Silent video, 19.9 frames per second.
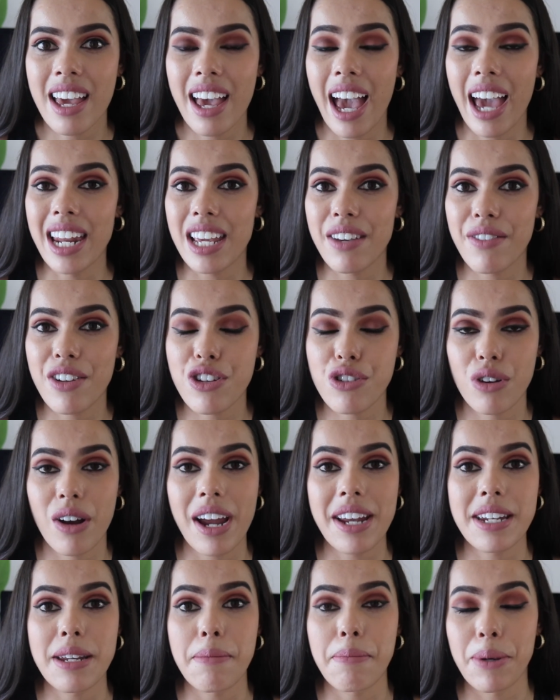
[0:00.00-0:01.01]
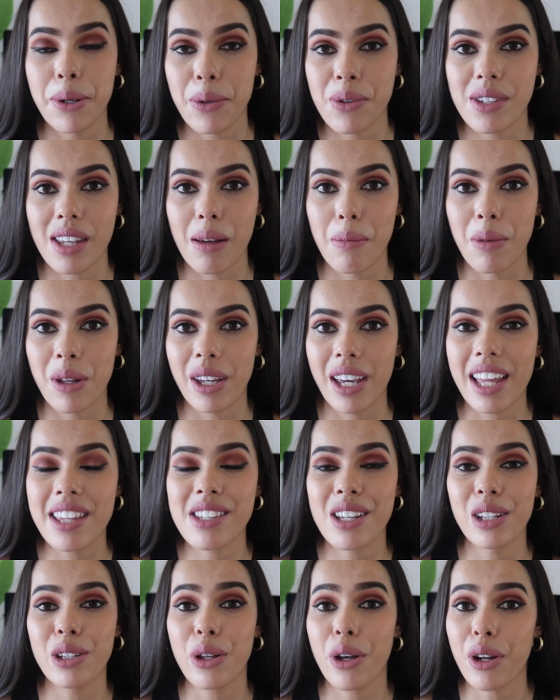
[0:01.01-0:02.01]
and even trying to build something. It's
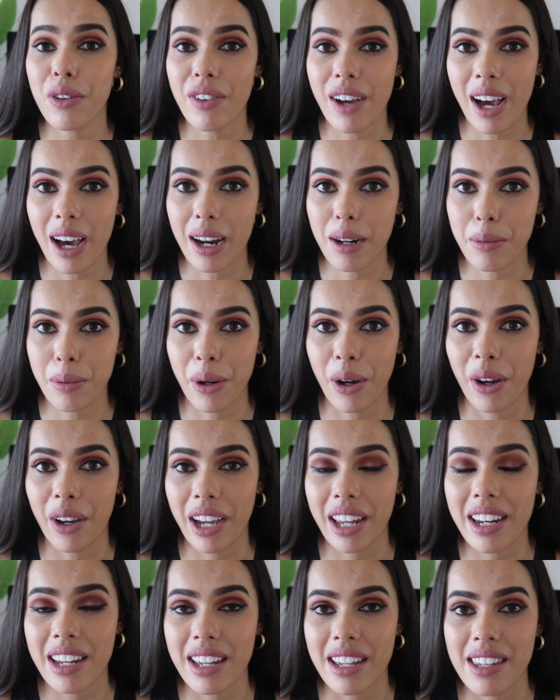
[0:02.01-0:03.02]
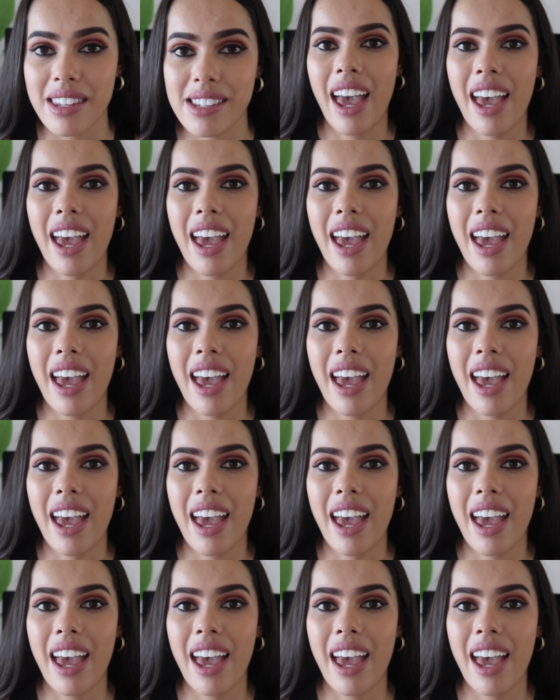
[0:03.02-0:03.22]
a lot of hard work, it is.